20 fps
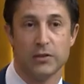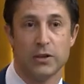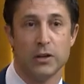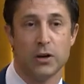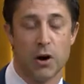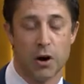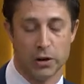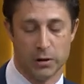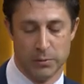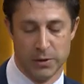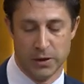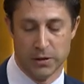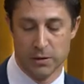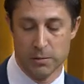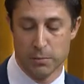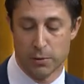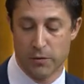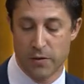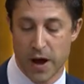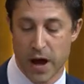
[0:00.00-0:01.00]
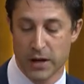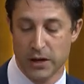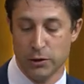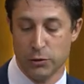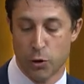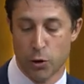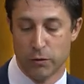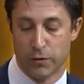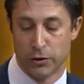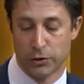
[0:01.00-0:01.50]
economy, providing
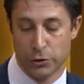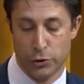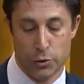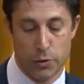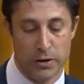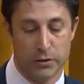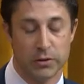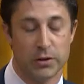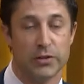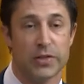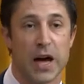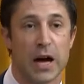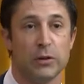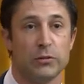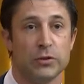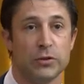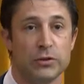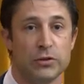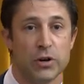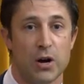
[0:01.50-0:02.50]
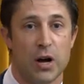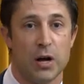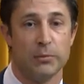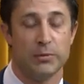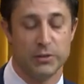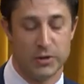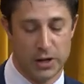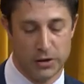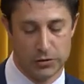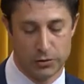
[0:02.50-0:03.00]
over 200,000
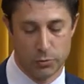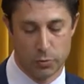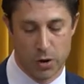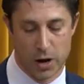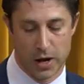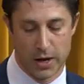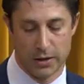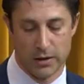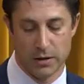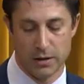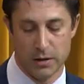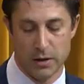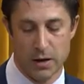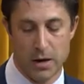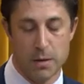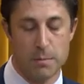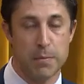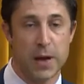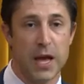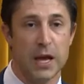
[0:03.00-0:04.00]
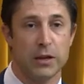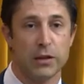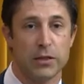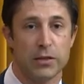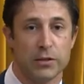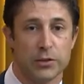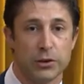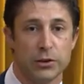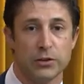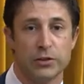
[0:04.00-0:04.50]
jobs nationwide, paying
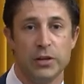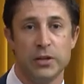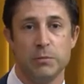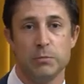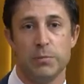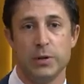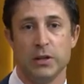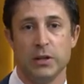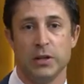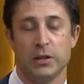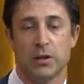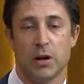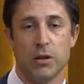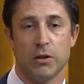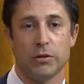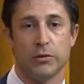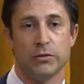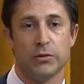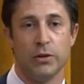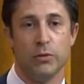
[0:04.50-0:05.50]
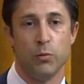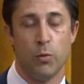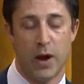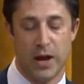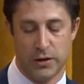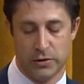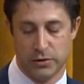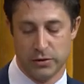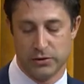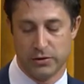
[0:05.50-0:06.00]
$13 billion in
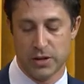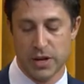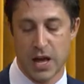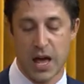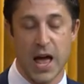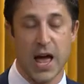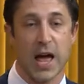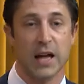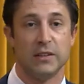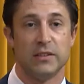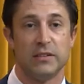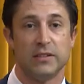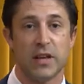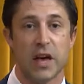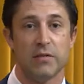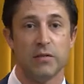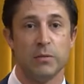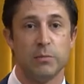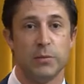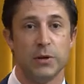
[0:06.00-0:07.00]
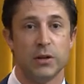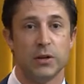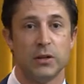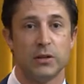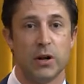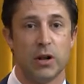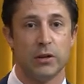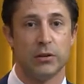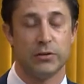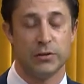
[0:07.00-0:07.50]
wages and $7 billion
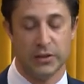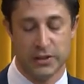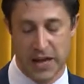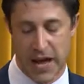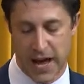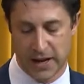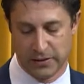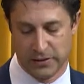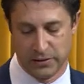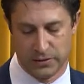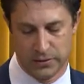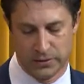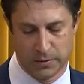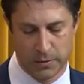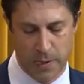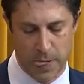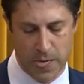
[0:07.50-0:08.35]
in taxes.